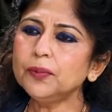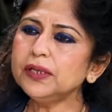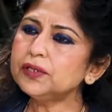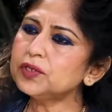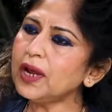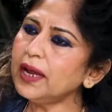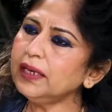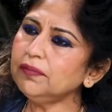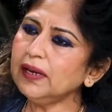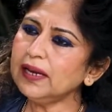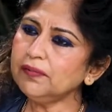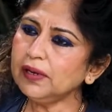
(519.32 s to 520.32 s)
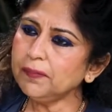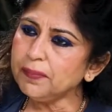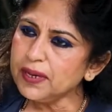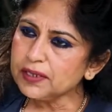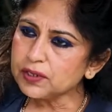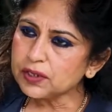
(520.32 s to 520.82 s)
We tried our level
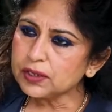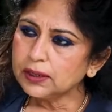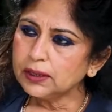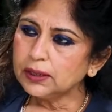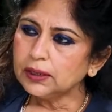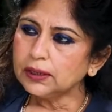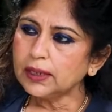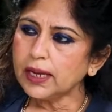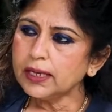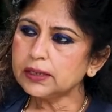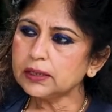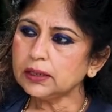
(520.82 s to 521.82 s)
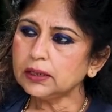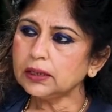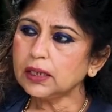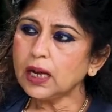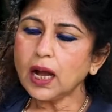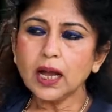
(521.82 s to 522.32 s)
best. That
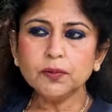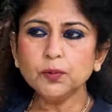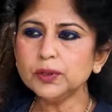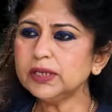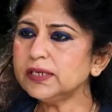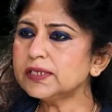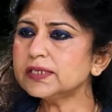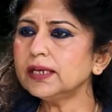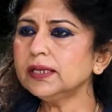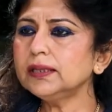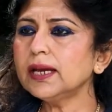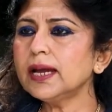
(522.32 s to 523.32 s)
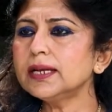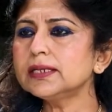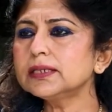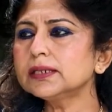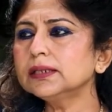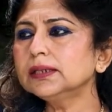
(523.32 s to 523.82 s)
I wouldn't say that
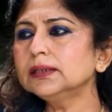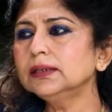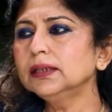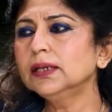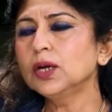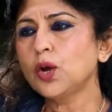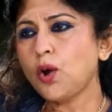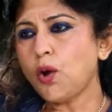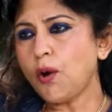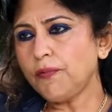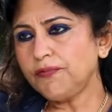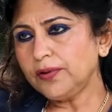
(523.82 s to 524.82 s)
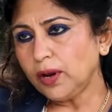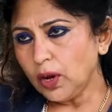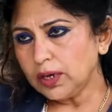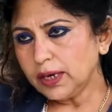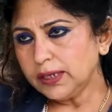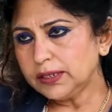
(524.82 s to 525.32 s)

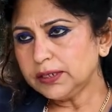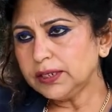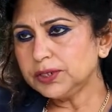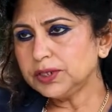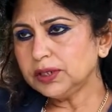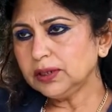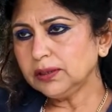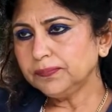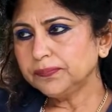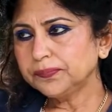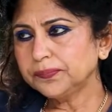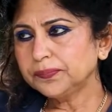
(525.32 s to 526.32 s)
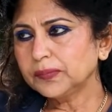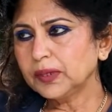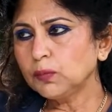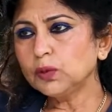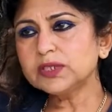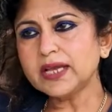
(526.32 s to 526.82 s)
online teaching
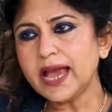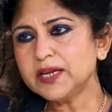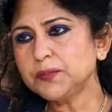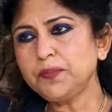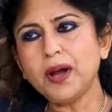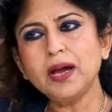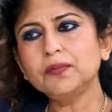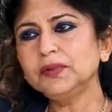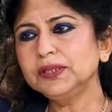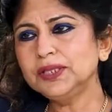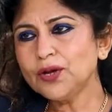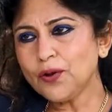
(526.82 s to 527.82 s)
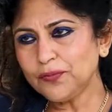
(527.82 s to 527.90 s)
was at par with the